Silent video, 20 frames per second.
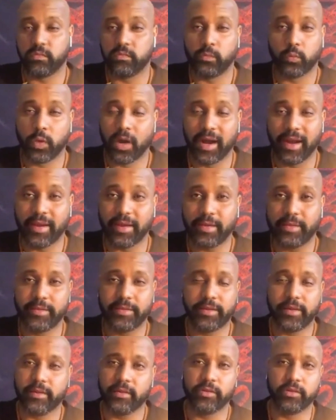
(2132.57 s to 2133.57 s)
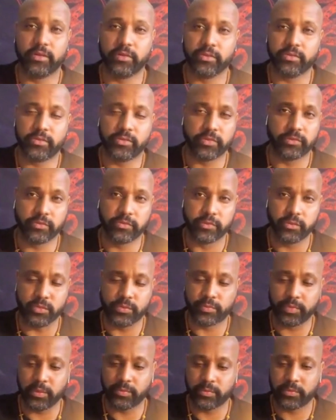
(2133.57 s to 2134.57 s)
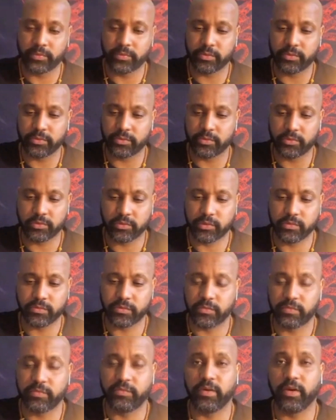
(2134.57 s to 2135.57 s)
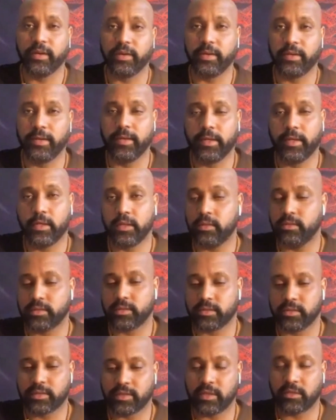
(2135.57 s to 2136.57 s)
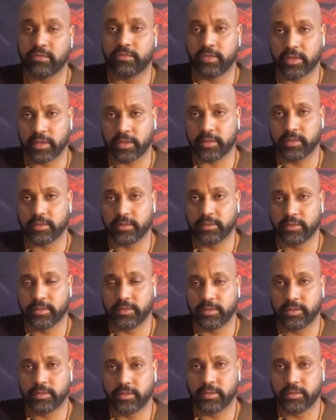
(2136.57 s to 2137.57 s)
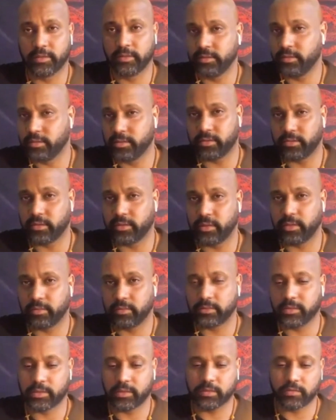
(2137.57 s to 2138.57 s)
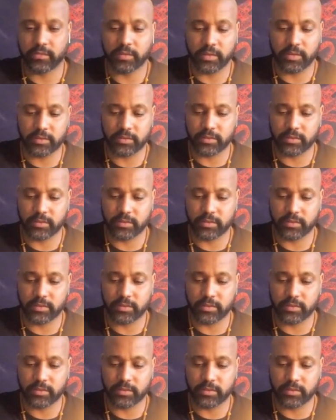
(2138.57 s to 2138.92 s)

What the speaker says: Why? I don't know. To confuse people, to just for fun. He was a sick fuck. Straight up, sick fuck.